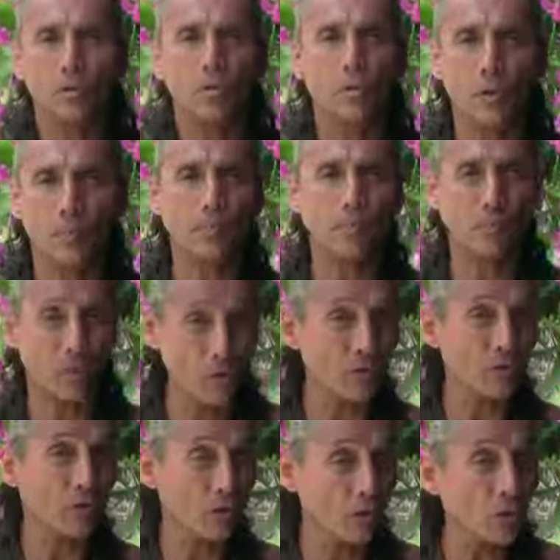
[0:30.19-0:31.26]
to a
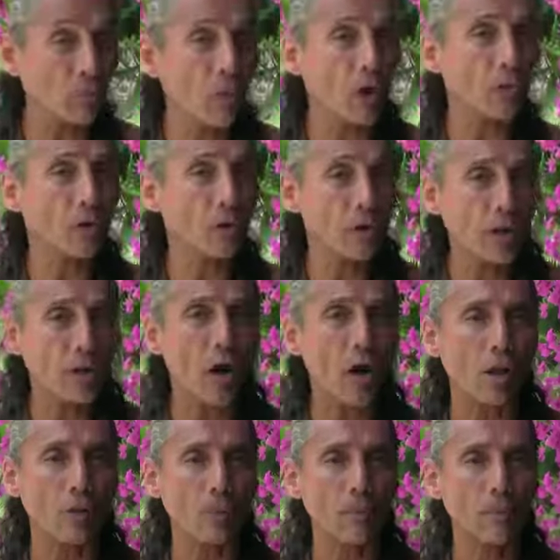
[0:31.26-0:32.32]
person that's smart, what do they
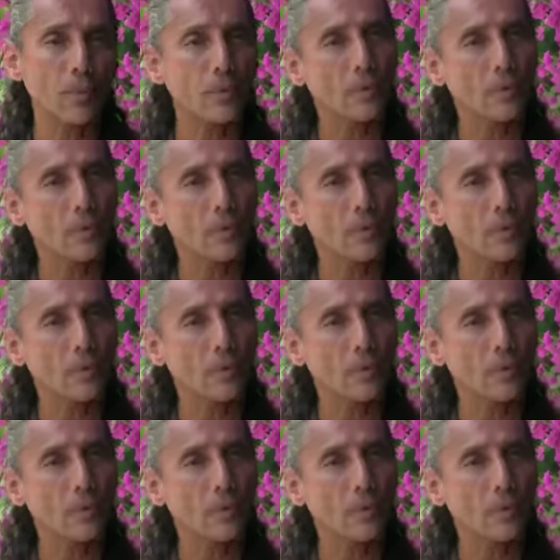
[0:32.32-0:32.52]
call them?